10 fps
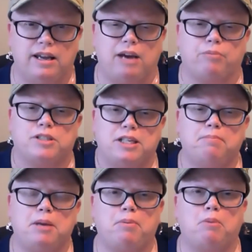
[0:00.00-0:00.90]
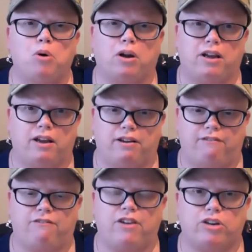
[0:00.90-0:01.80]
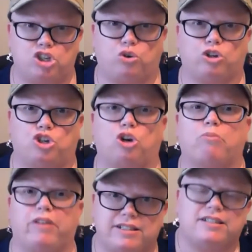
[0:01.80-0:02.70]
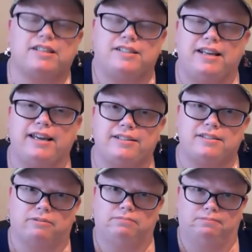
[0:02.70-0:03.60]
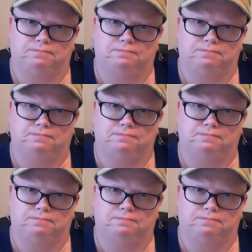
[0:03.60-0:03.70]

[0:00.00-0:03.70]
And we're seeing people book very short term within 60 days